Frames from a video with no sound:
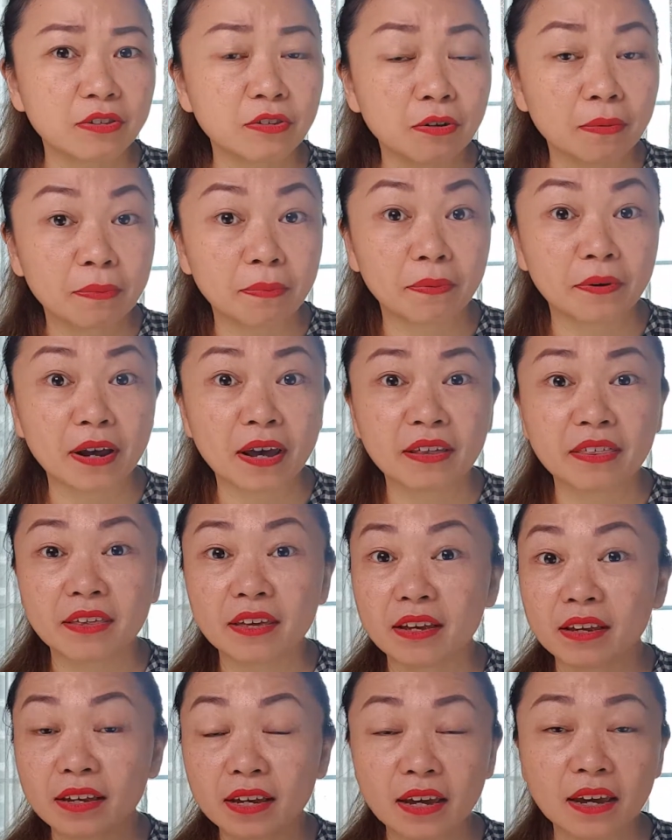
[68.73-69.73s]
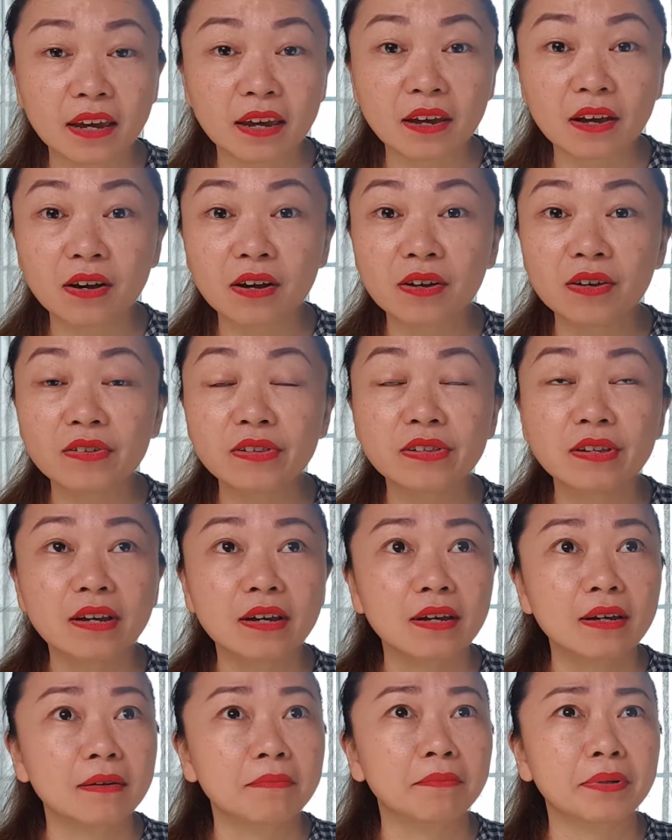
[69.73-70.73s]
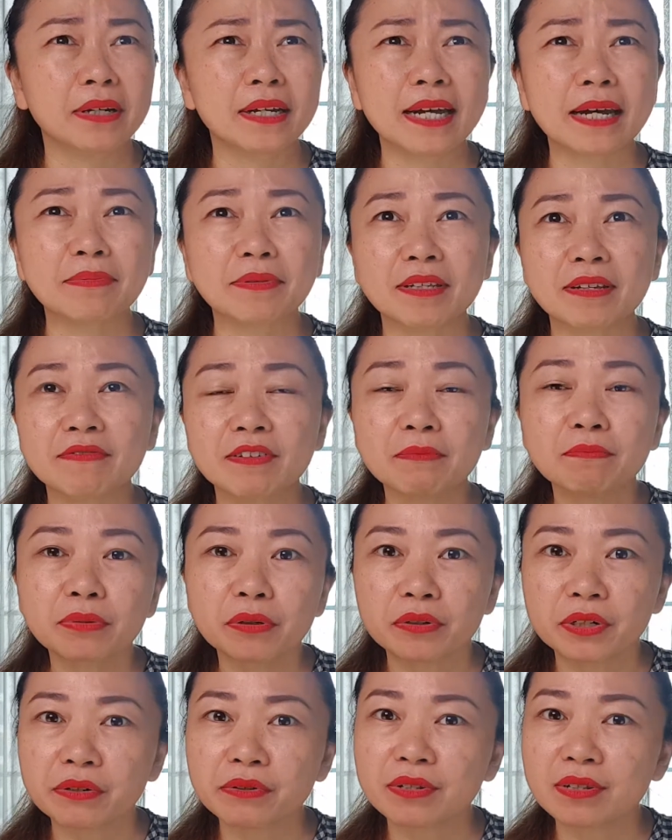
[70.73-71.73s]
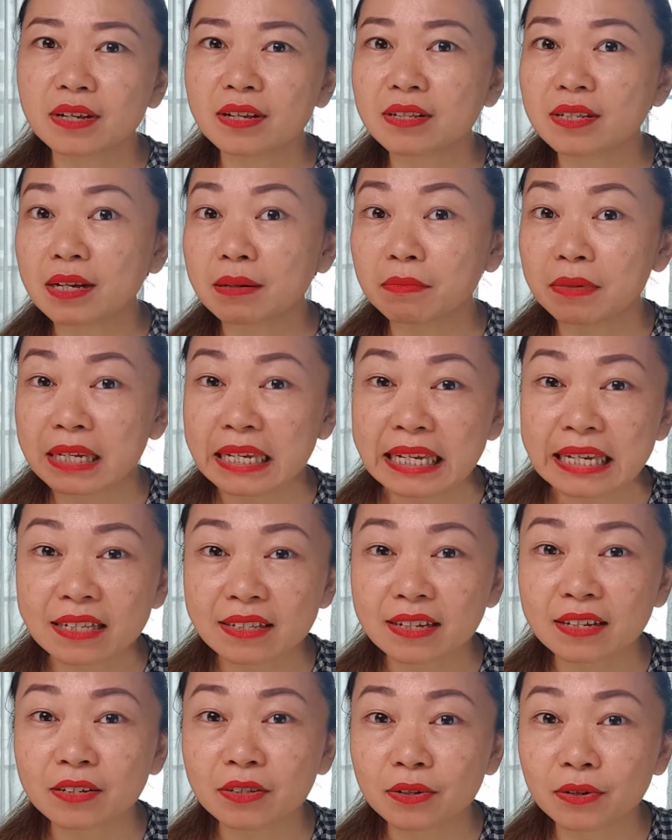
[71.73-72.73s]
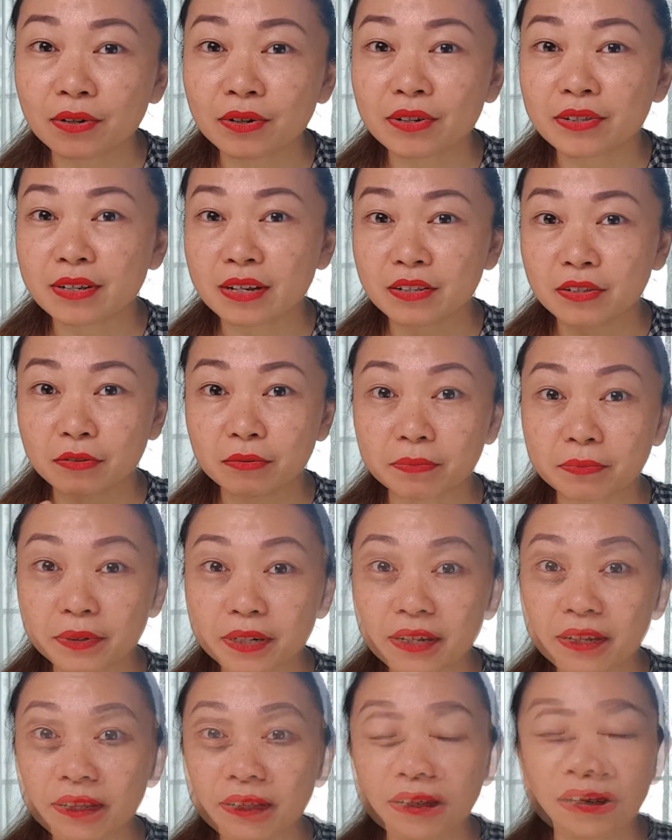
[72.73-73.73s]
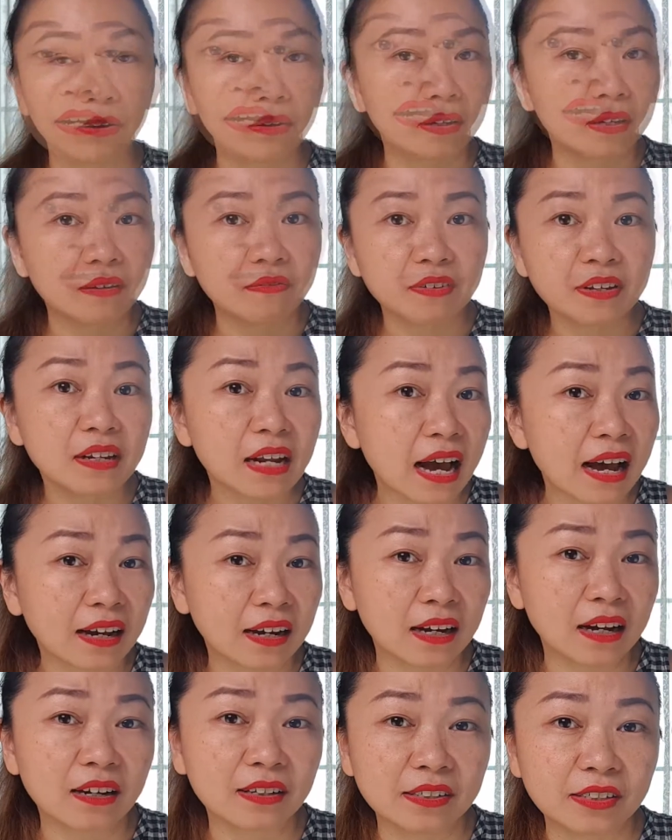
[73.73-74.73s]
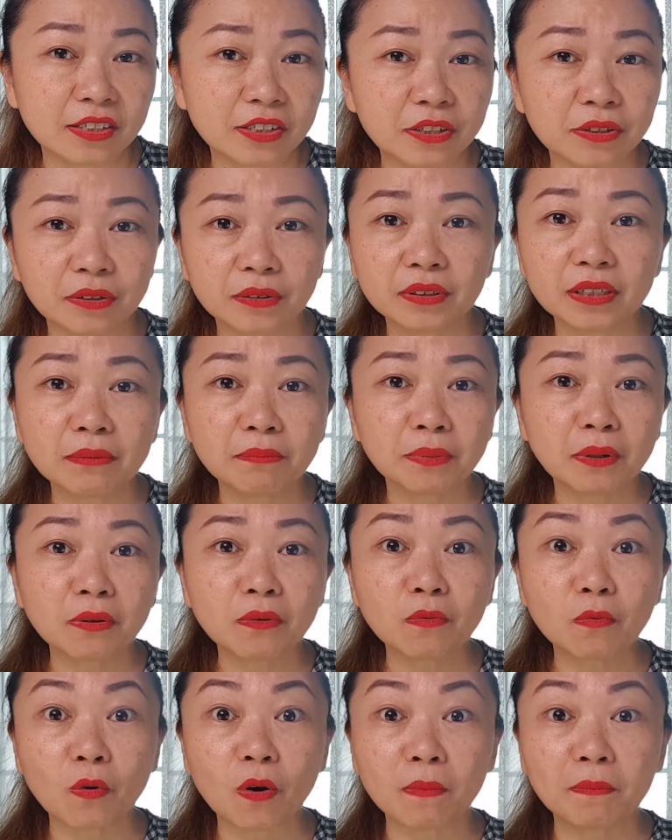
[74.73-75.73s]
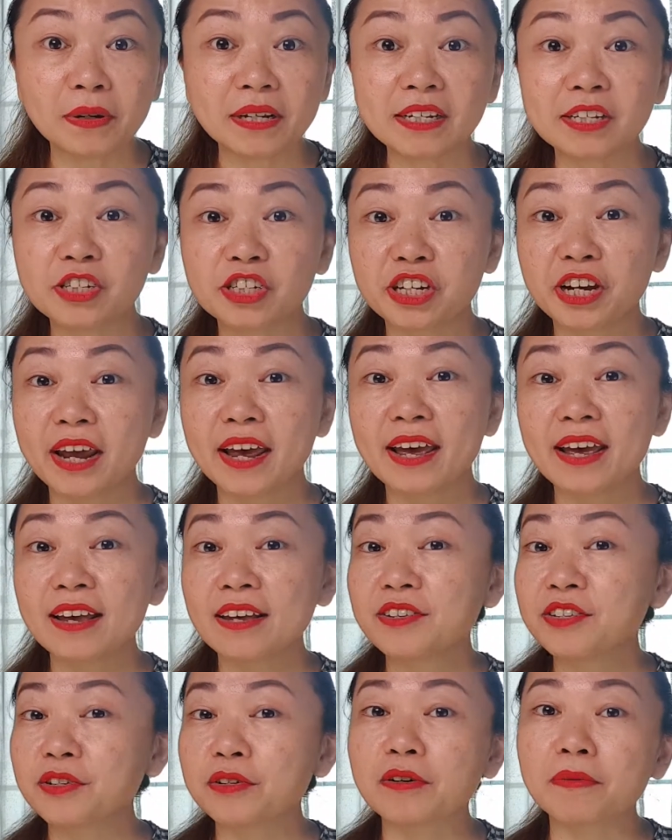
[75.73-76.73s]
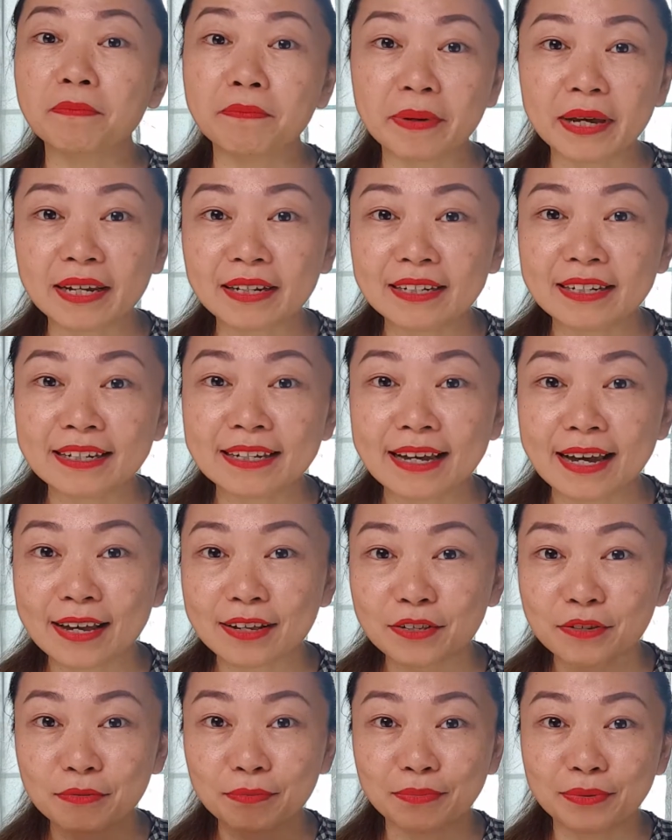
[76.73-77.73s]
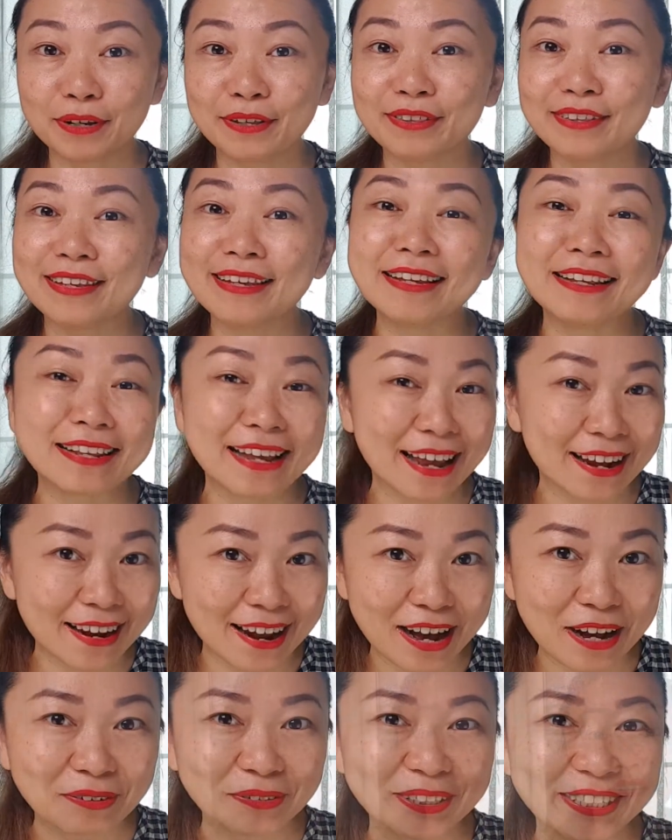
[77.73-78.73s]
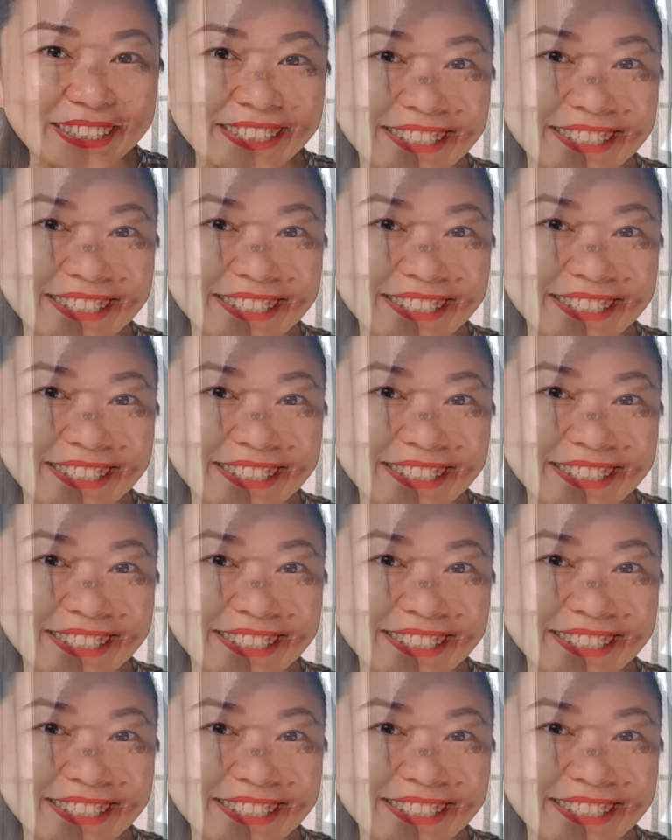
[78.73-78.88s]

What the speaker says: your breath in chaos, perhaps even producing some hissing noise as you breathe, or even uncontrollable wobbly chest or belly as you breathe in and out.